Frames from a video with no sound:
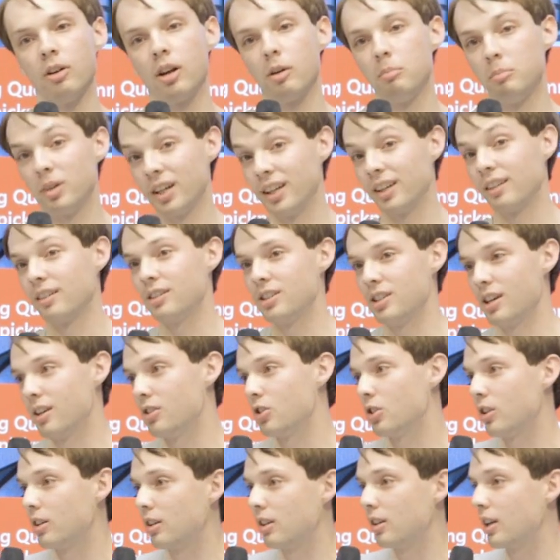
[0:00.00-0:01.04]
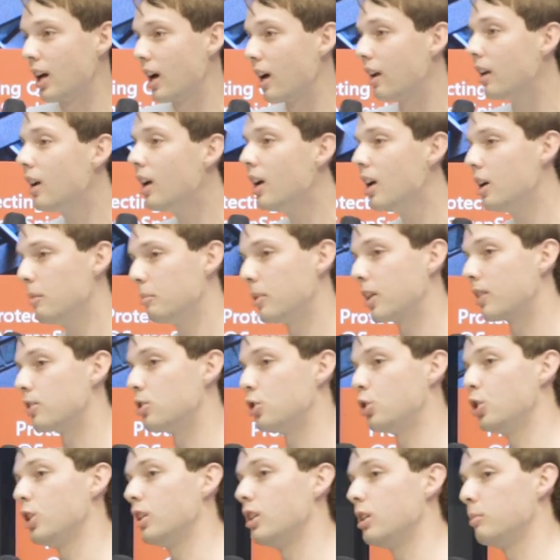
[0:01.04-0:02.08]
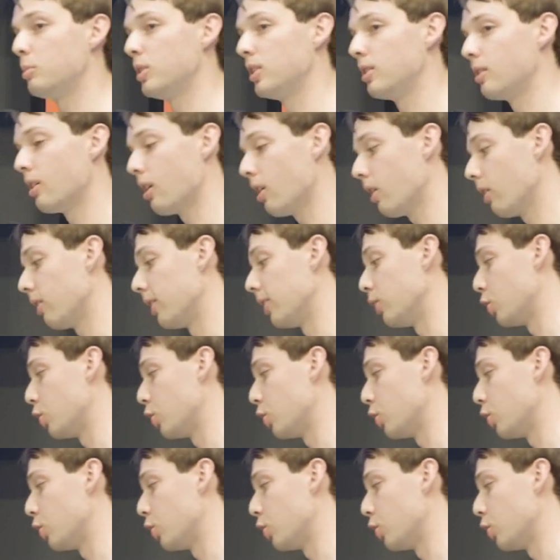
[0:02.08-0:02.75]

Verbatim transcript: and I'm paying attention to that because GDPR